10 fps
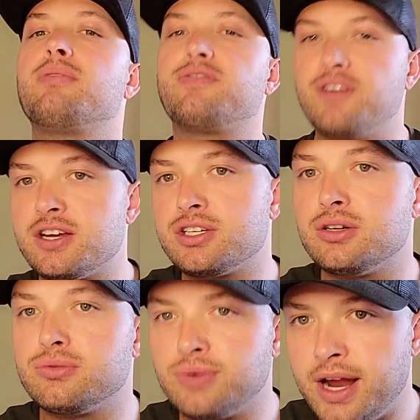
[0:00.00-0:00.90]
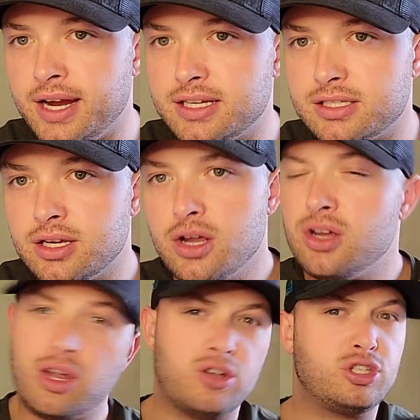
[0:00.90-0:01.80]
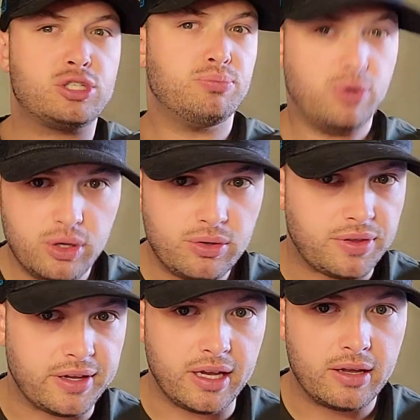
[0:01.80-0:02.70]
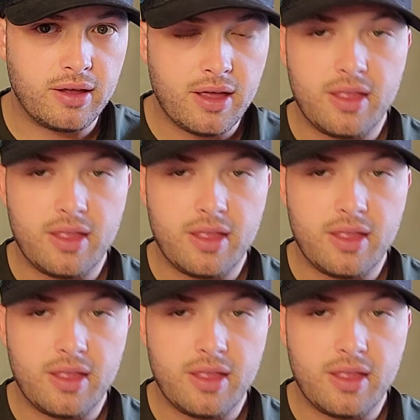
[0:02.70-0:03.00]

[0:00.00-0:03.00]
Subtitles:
professional ranks goes smoothly,